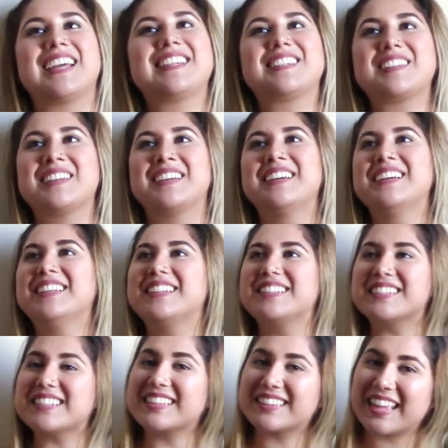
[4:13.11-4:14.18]
like
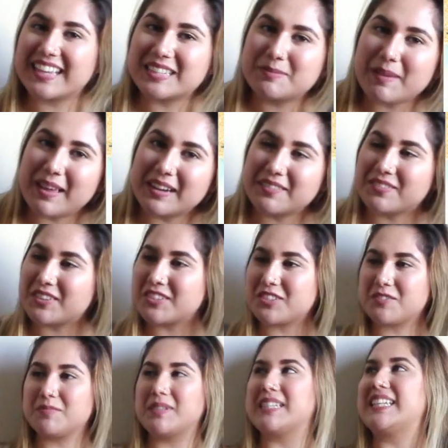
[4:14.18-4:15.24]
the Hispanic version
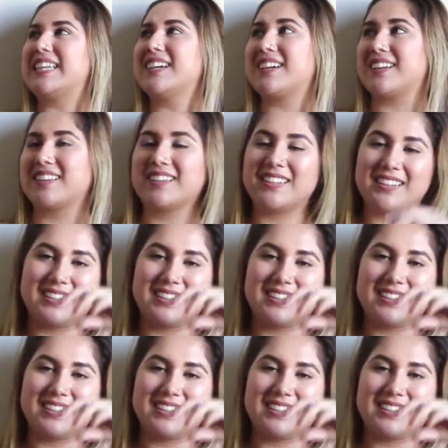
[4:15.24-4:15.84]
of Medea.